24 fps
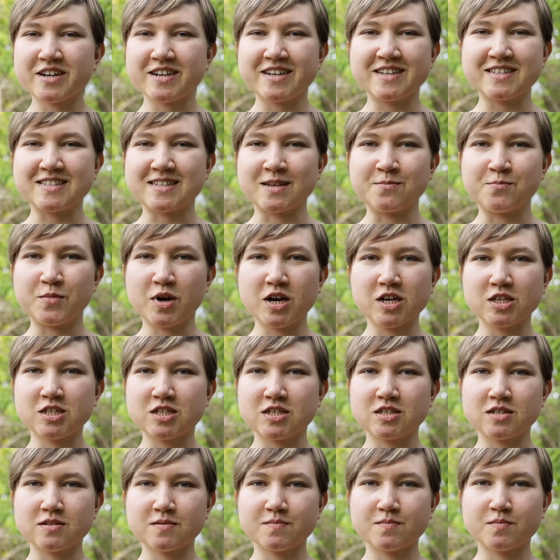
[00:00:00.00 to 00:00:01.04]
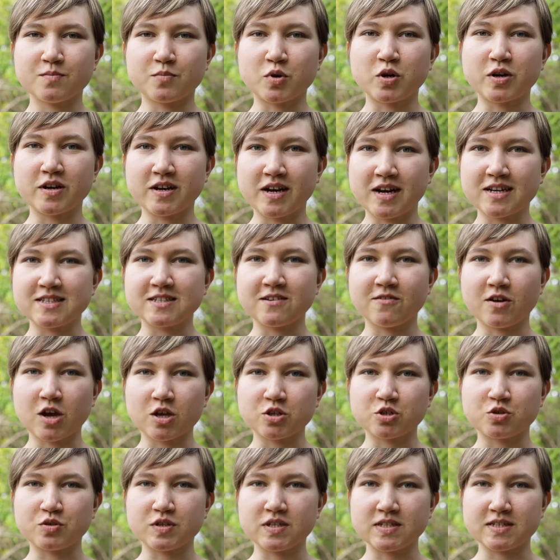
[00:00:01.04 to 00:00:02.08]
is a much progressive
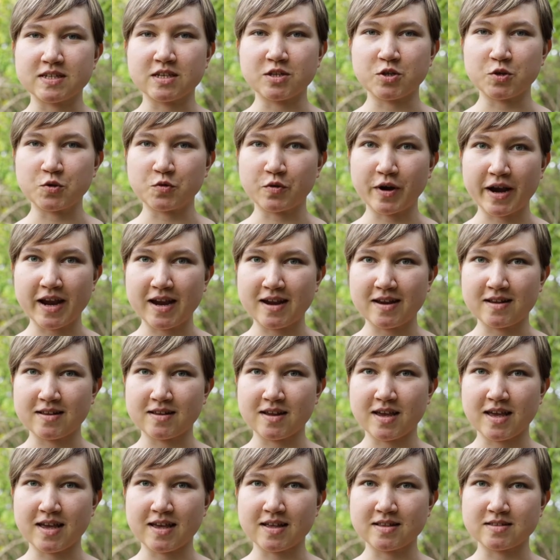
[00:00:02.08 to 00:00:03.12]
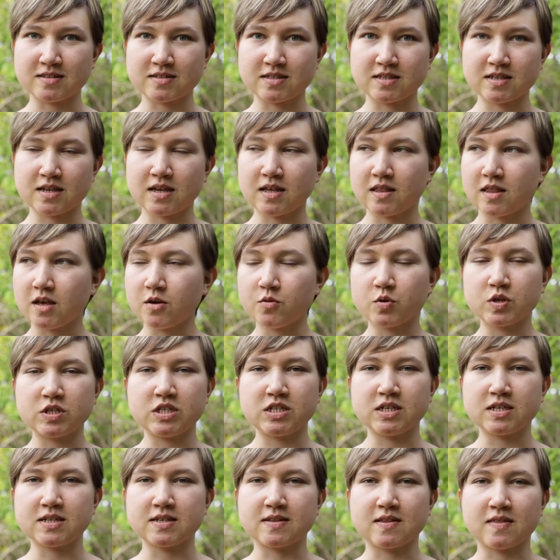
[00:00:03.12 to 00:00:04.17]
country than Ukraine, and there were
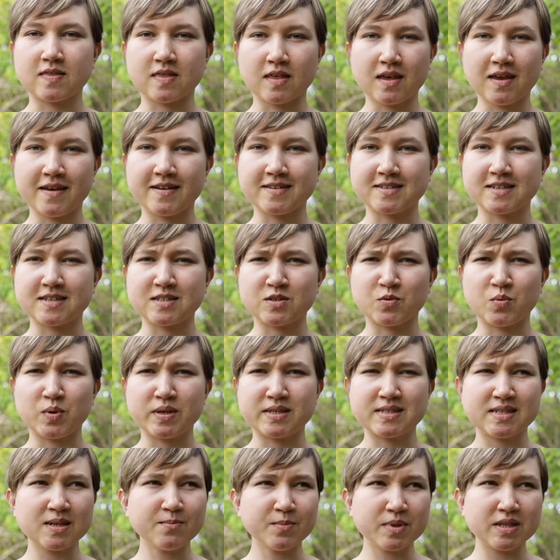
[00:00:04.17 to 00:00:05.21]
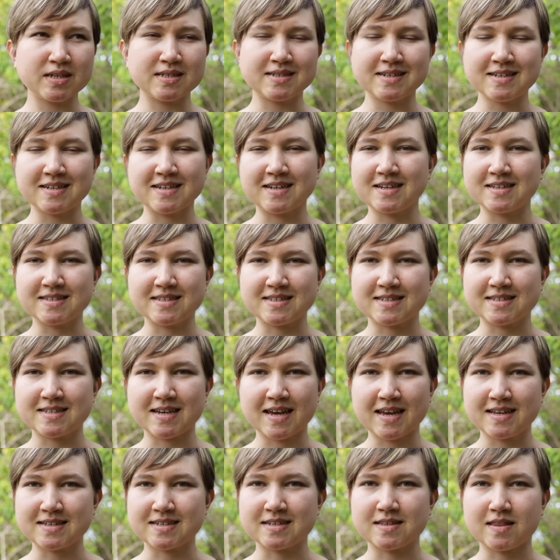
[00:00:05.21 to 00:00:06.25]
just things that we simply didn't
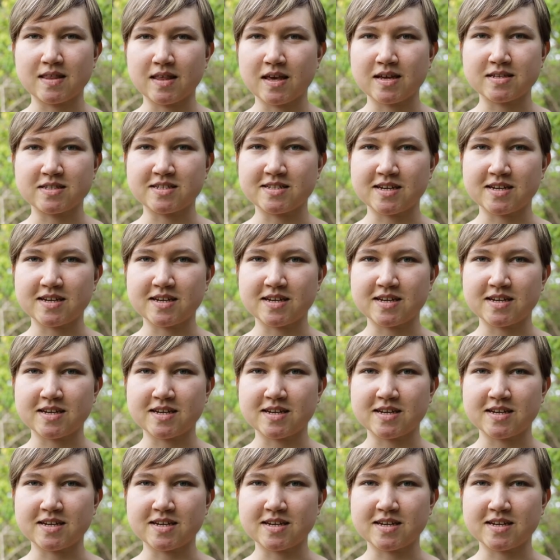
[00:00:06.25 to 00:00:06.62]
understand at that